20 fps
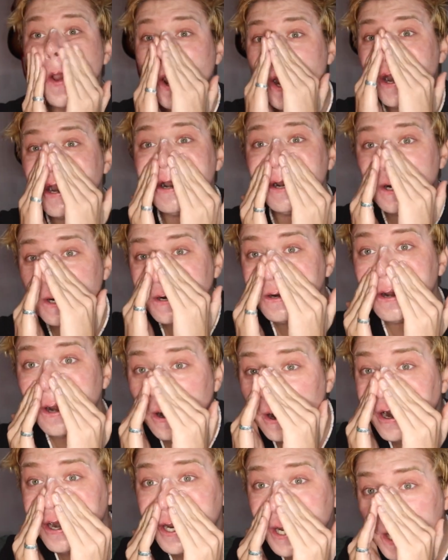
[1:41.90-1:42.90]
hair,
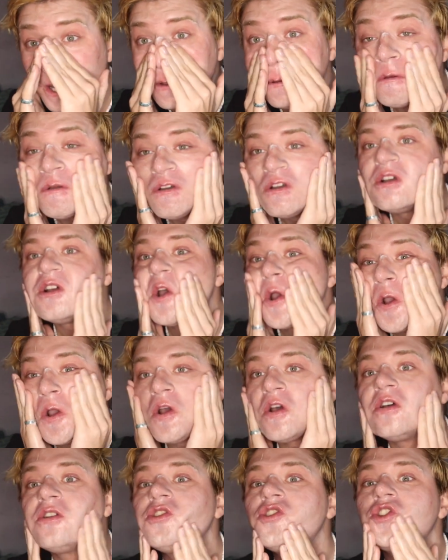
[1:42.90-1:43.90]
all right?
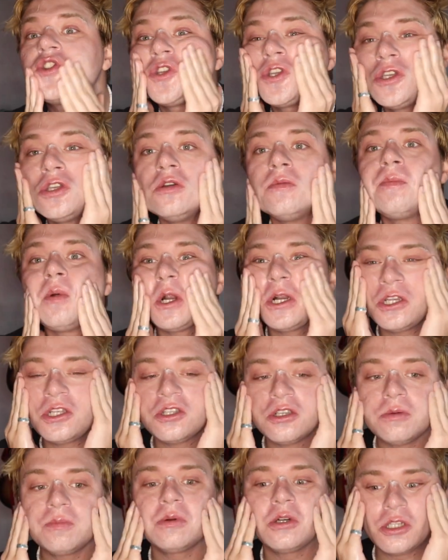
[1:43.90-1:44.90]
Super,
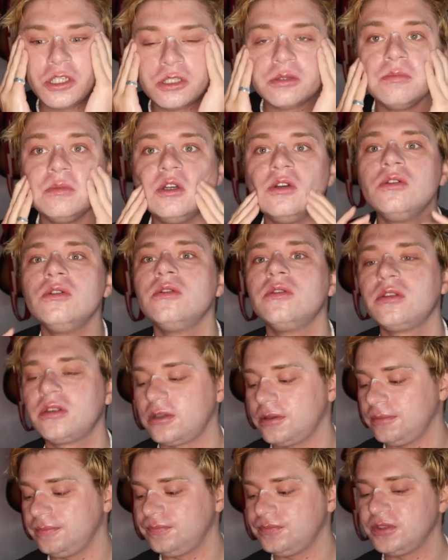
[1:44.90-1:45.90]
super smooth.
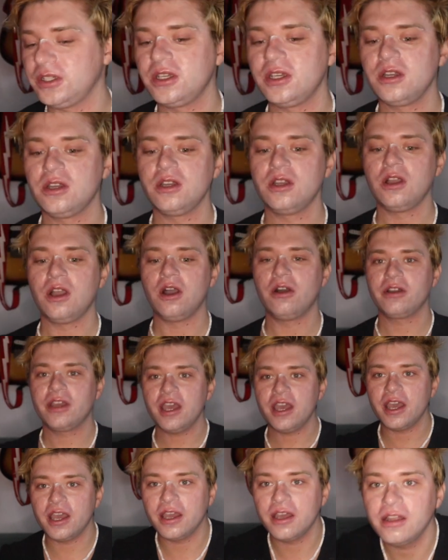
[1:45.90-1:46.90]

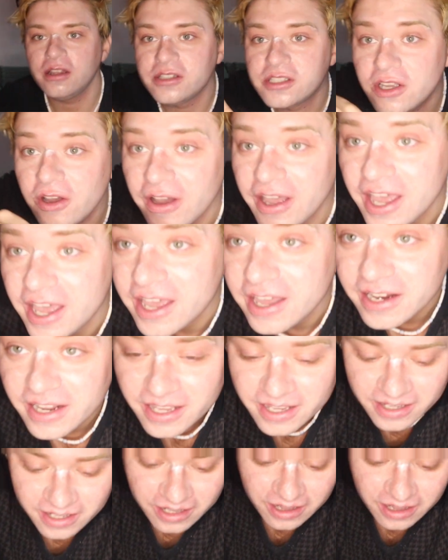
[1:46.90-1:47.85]
Okay, let's go ahead and